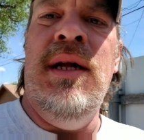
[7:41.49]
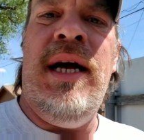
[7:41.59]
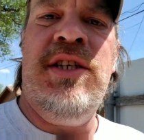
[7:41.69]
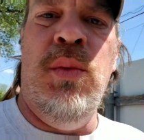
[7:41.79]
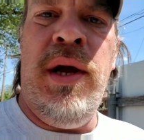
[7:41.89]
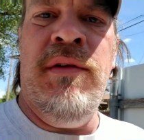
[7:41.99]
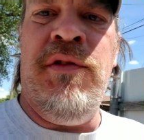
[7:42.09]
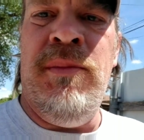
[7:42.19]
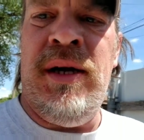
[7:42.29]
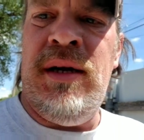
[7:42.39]
that's a win
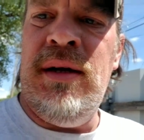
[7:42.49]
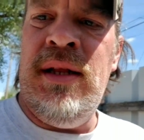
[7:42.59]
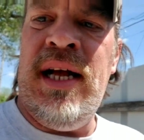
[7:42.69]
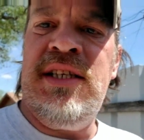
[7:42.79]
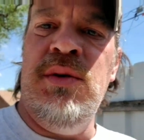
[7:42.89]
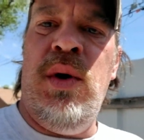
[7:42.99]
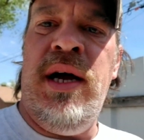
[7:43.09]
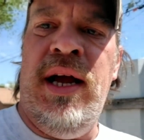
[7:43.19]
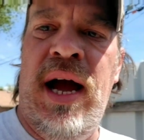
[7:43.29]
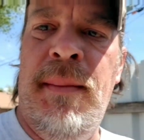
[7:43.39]
for me. And that's the
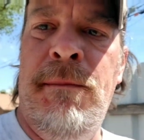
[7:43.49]
way,